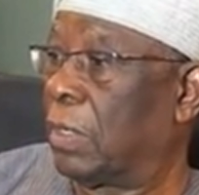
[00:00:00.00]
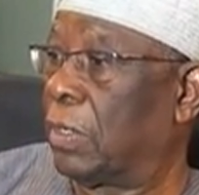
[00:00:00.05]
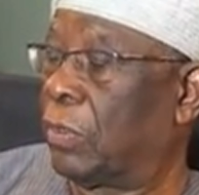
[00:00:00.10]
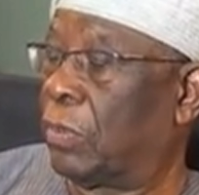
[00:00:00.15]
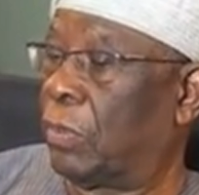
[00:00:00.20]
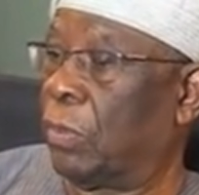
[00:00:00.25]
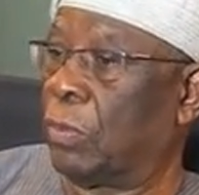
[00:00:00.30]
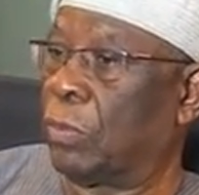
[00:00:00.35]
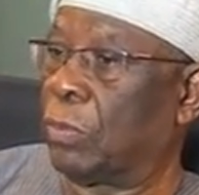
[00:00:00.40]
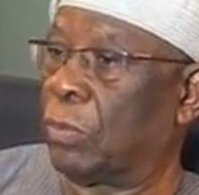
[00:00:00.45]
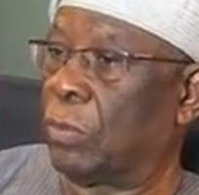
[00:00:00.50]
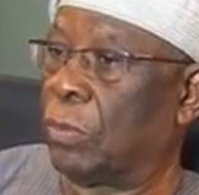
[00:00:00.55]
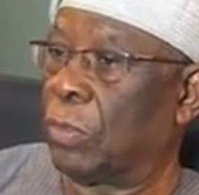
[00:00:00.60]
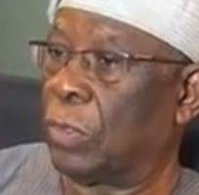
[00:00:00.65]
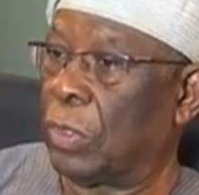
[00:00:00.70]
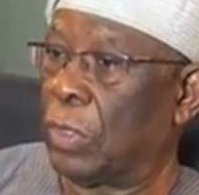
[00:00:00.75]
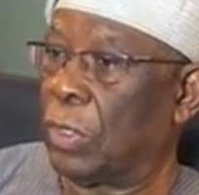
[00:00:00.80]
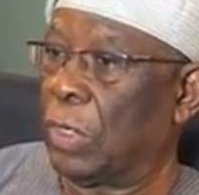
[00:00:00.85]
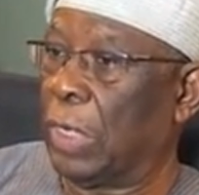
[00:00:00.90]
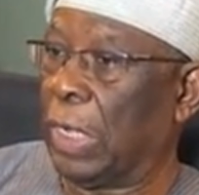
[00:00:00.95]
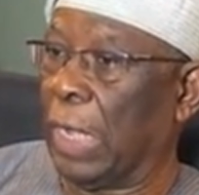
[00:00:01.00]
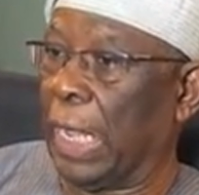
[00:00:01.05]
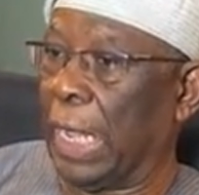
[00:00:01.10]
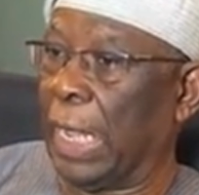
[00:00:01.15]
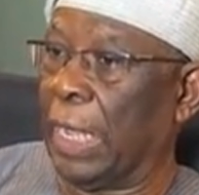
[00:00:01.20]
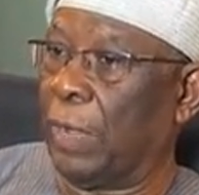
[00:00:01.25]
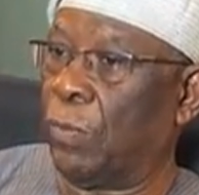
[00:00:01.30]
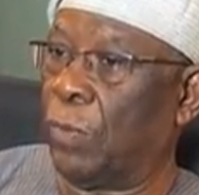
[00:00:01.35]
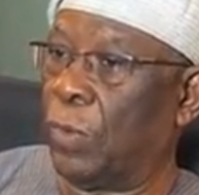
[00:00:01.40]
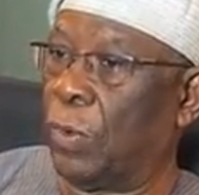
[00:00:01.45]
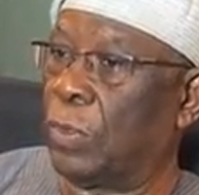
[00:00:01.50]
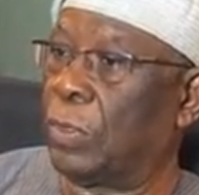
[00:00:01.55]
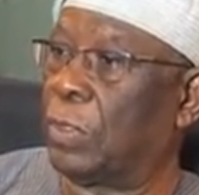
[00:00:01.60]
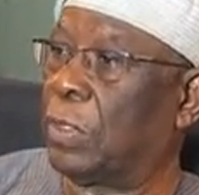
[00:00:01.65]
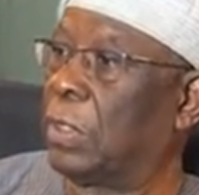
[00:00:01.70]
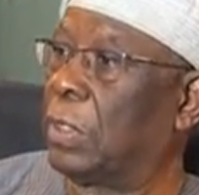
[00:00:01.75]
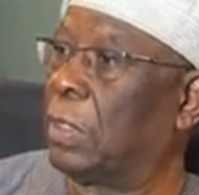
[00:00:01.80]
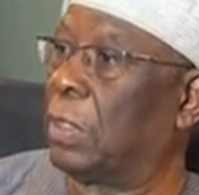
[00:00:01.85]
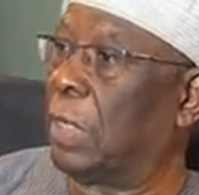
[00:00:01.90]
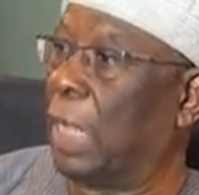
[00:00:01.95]
So I want
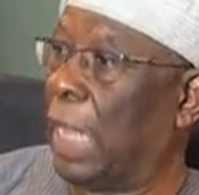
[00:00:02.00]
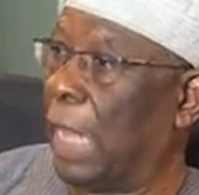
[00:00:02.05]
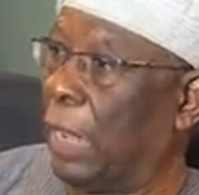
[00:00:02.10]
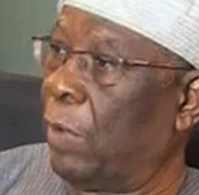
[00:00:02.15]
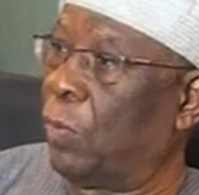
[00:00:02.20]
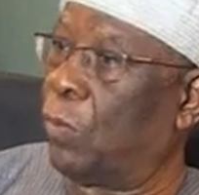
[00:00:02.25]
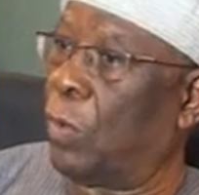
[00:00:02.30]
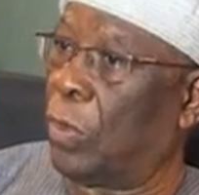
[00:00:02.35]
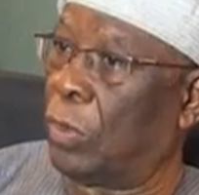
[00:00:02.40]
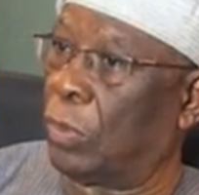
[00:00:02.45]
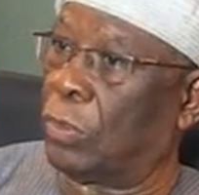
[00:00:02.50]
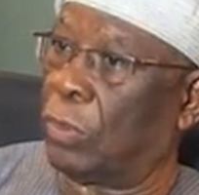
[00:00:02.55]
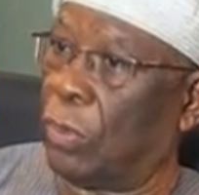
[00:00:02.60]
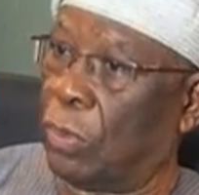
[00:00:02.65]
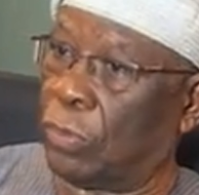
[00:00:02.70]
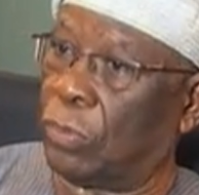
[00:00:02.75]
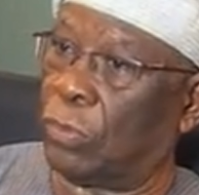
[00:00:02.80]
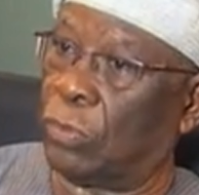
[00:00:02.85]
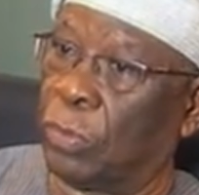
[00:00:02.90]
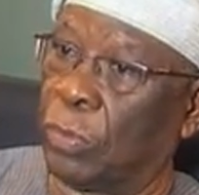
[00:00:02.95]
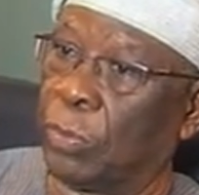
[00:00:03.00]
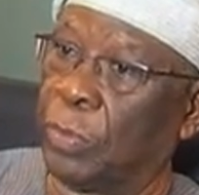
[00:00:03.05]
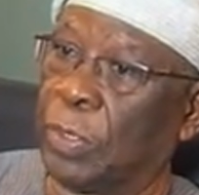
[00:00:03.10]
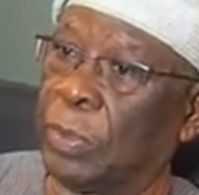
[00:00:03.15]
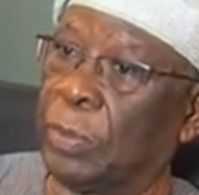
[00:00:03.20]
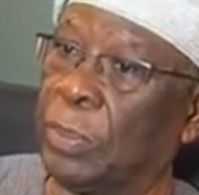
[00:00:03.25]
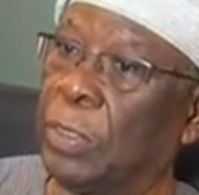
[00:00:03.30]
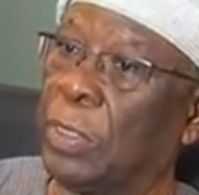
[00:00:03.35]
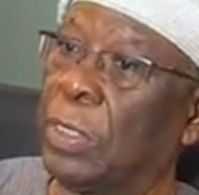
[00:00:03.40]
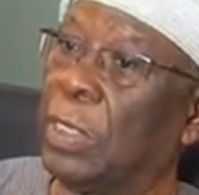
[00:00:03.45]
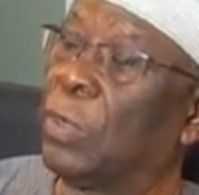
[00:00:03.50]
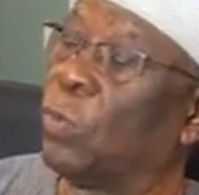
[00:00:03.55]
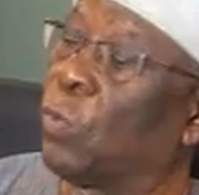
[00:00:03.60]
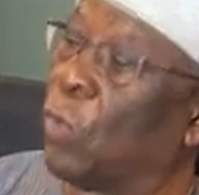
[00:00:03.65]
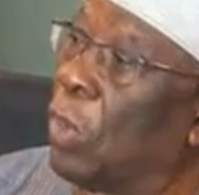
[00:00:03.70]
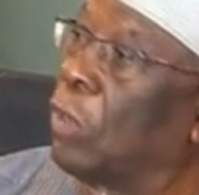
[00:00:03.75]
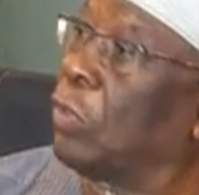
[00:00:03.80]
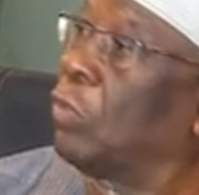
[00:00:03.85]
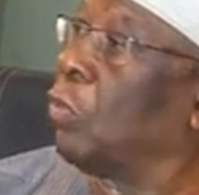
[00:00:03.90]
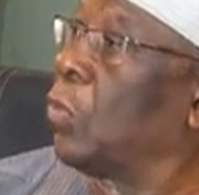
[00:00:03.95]
us to be
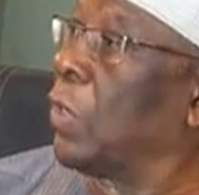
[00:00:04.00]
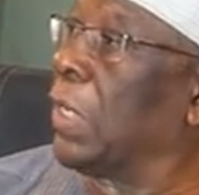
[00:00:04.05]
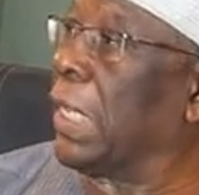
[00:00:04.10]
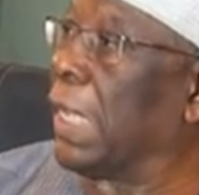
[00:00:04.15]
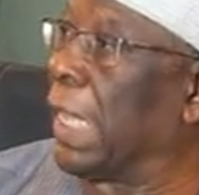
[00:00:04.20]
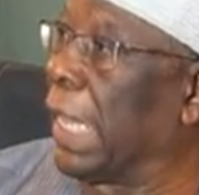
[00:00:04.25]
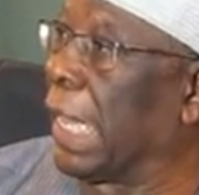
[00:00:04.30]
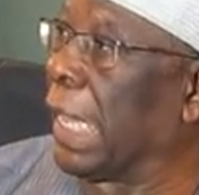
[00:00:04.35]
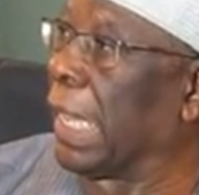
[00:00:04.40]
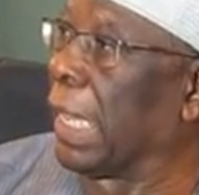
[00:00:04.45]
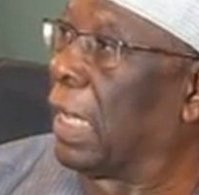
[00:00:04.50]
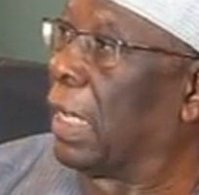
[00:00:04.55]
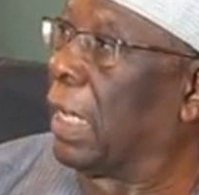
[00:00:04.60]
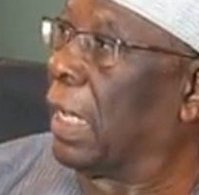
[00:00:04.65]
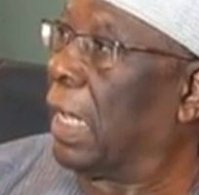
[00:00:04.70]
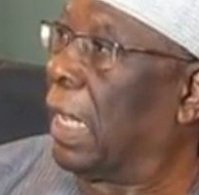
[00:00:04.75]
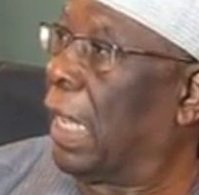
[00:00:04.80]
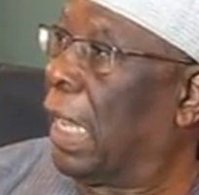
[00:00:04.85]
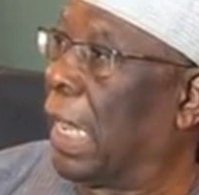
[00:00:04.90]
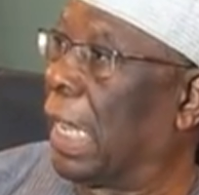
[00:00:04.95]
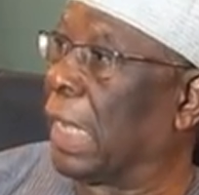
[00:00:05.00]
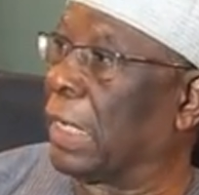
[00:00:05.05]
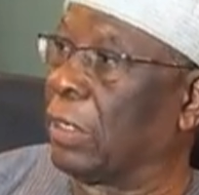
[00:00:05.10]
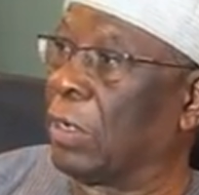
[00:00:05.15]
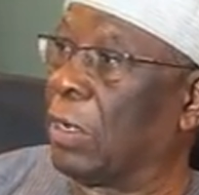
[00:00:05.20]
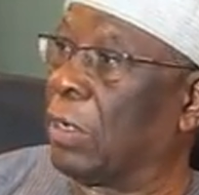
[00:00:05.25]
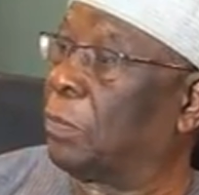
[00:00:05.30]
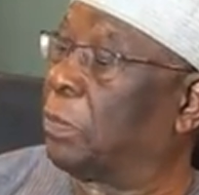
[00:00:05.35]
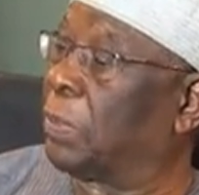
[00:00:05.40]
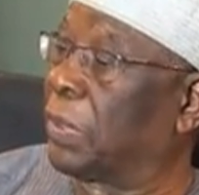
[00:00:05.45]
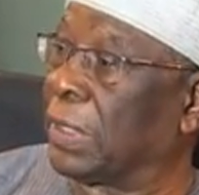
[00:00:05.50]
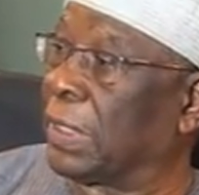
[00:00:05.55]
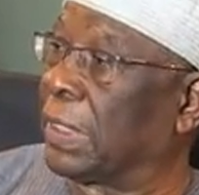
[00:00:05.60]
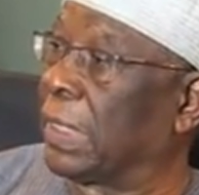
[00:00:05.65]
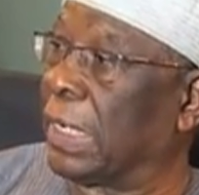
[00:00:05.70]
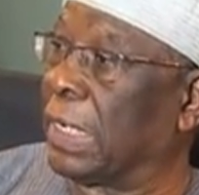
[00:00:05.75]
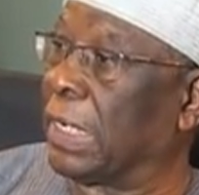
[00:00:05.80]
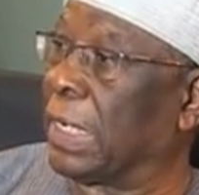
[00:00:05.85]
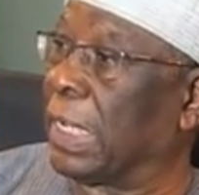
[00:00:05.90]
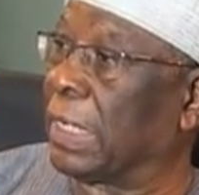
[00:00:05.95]
what we are and not
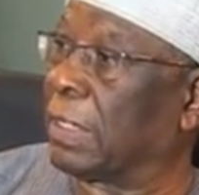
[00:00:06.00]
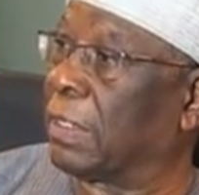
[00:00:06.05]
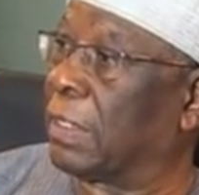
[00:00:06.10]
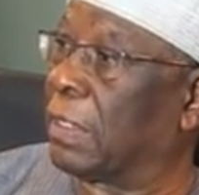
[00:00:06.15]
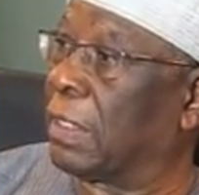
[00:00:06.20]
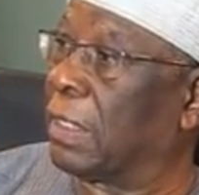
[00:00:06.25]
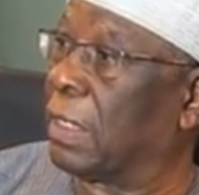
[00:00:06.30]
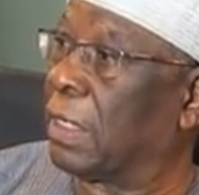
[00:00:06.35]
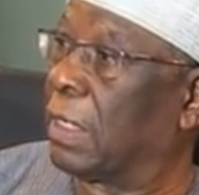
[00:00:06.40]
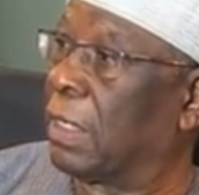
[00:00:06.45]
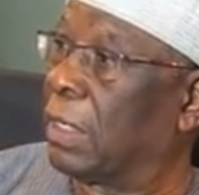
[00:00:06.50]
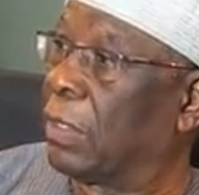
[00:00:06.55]
pretenders,